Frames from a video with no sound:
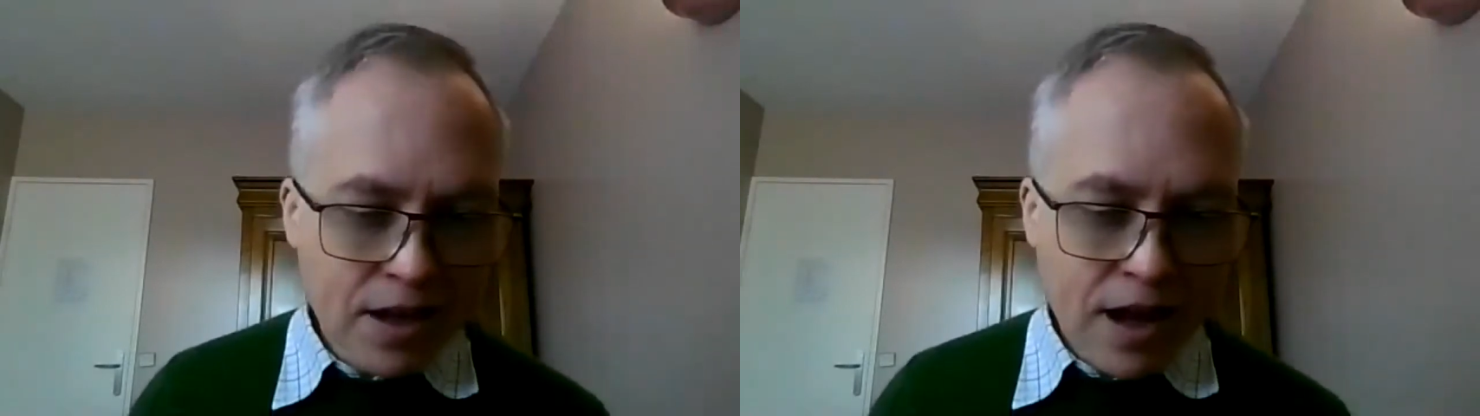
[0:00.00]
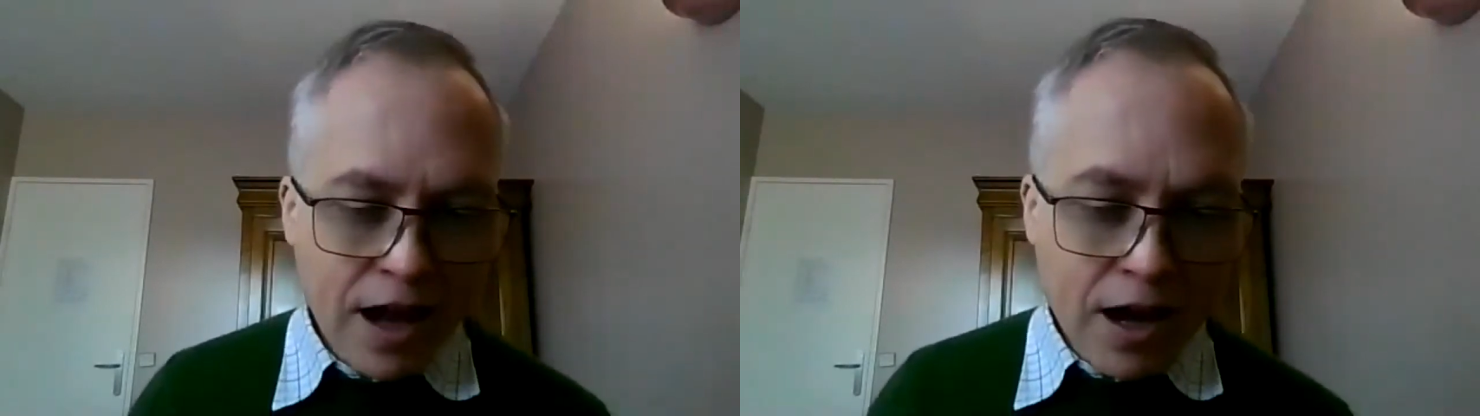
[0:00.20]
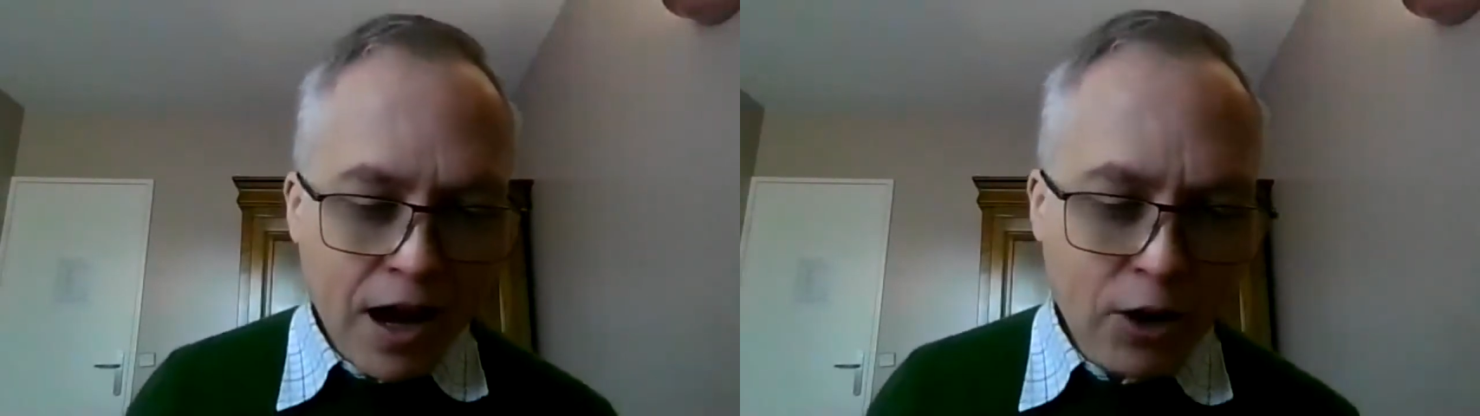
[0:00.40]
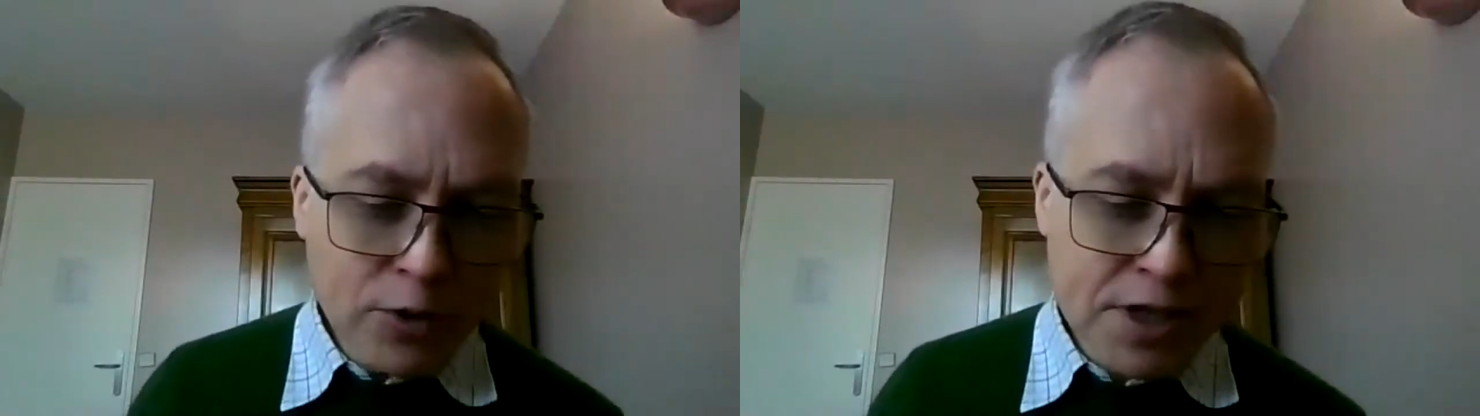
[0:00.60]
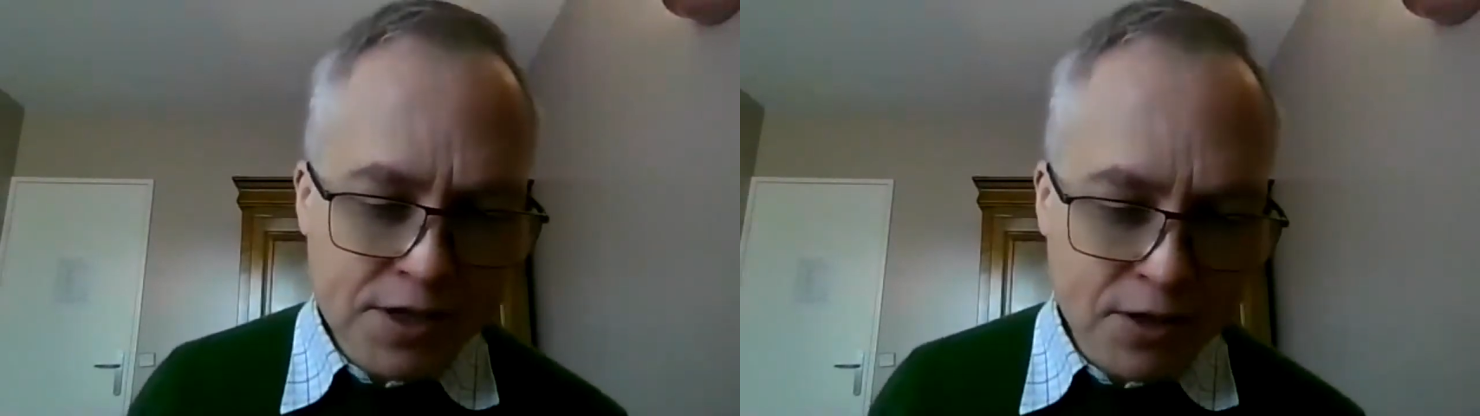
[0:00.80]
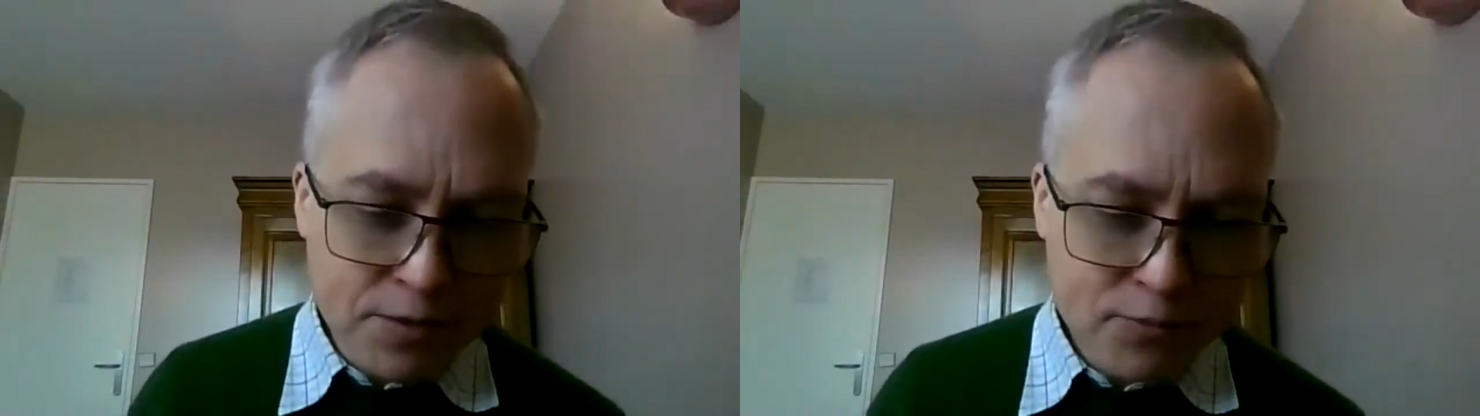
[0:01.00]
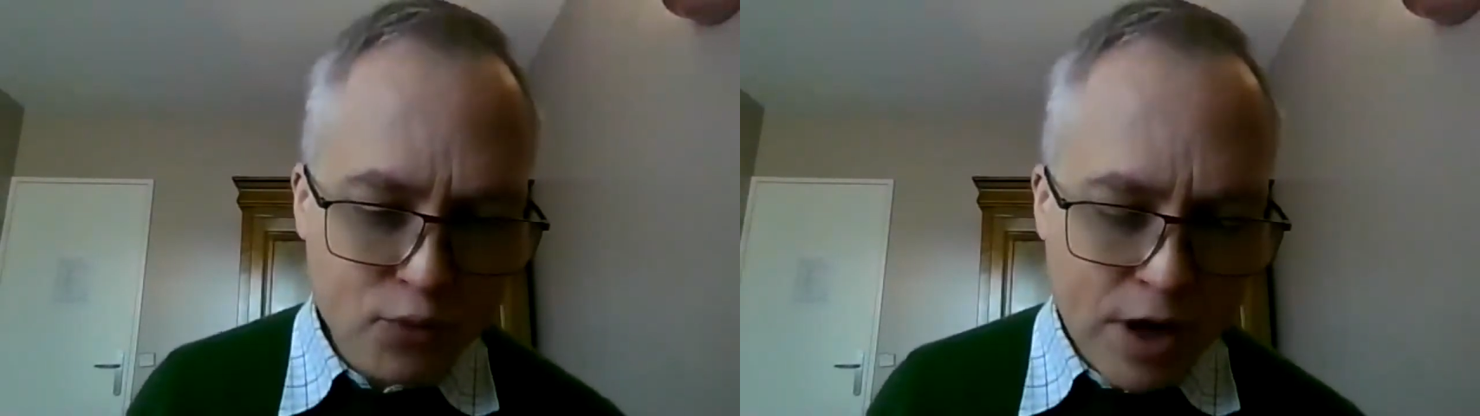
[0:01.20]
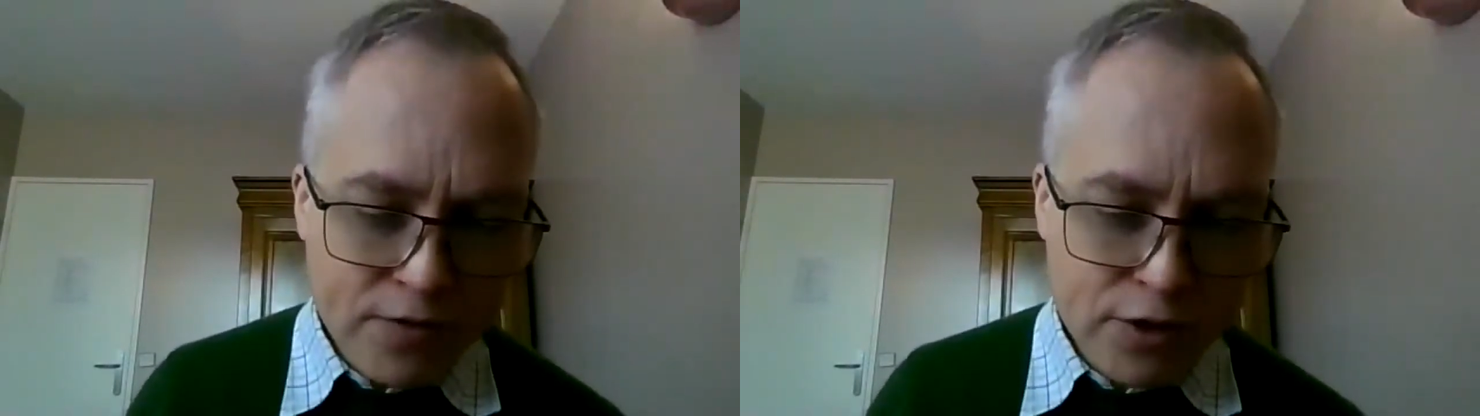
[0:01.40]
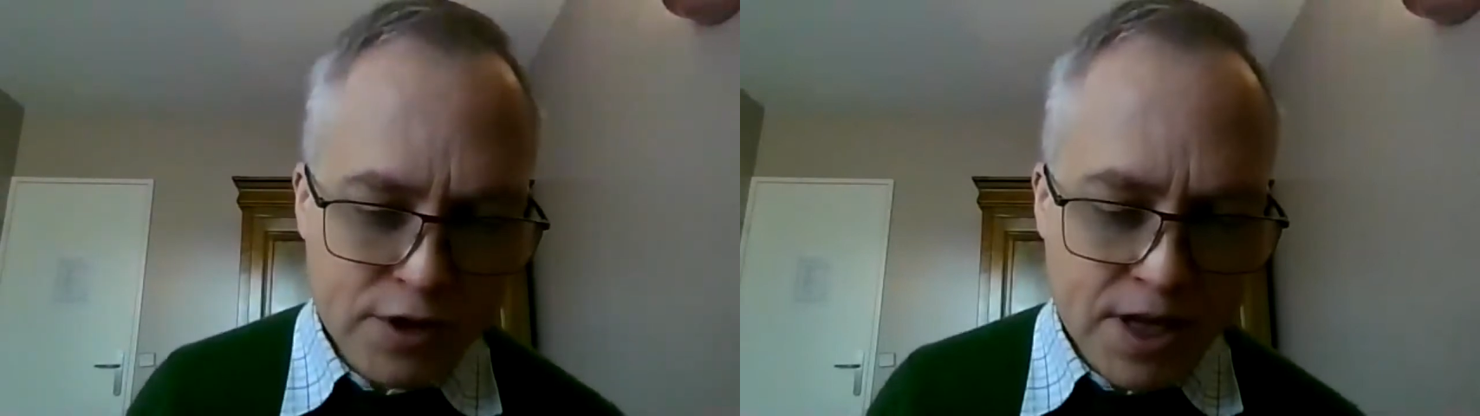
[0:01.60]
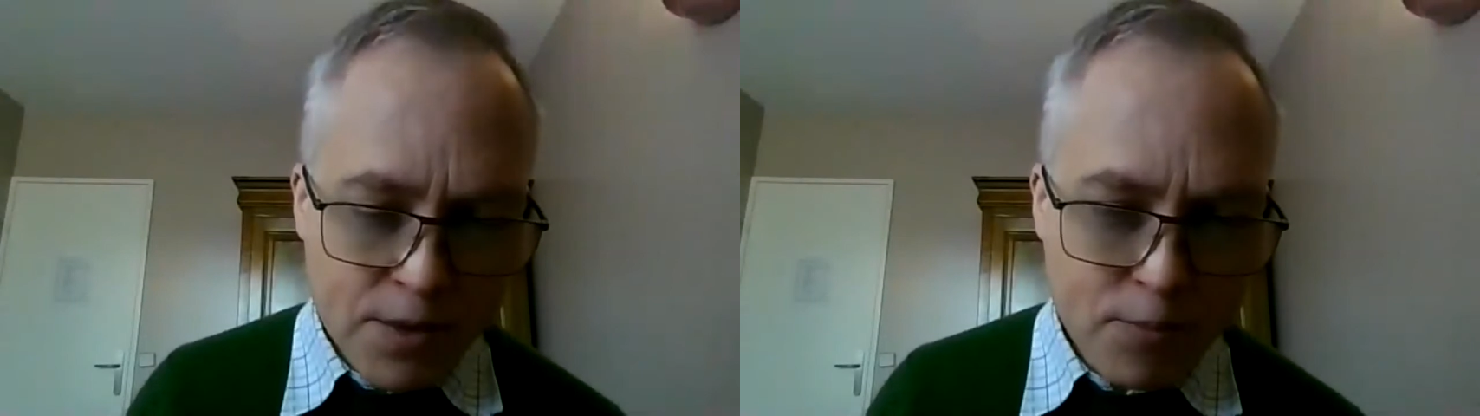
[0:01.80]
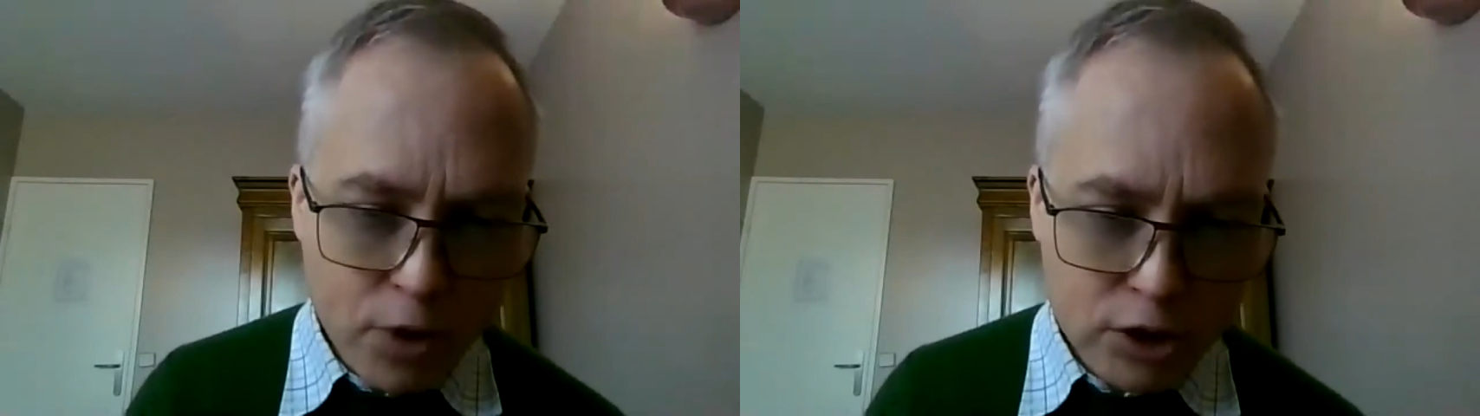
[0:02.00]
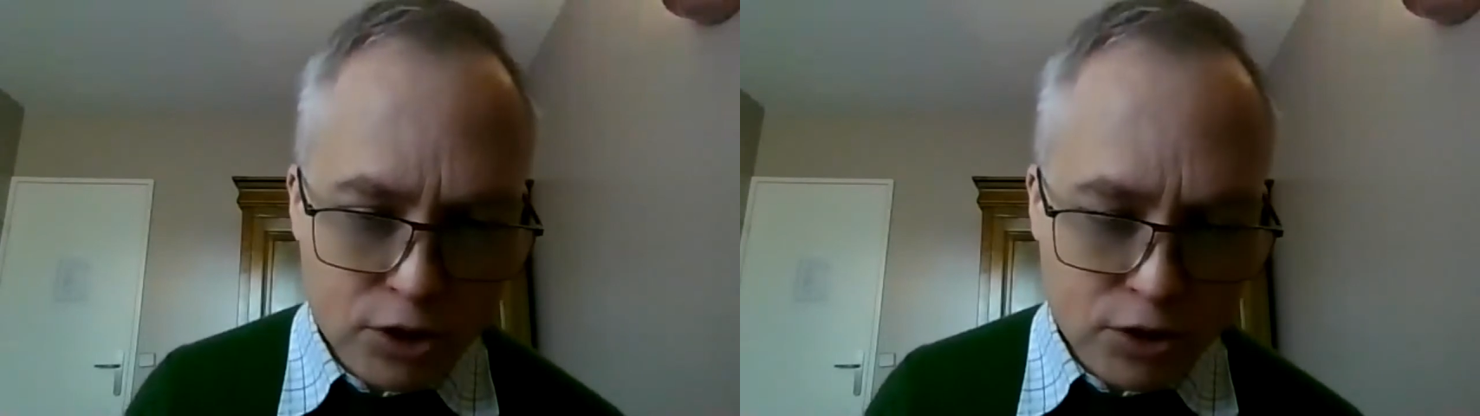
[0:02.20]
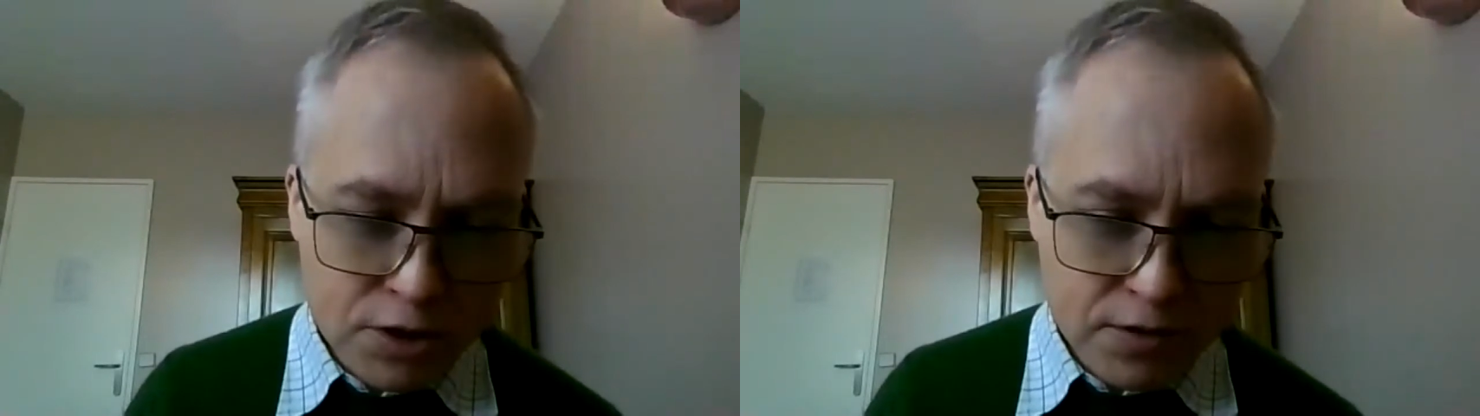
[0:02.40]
how is privacy important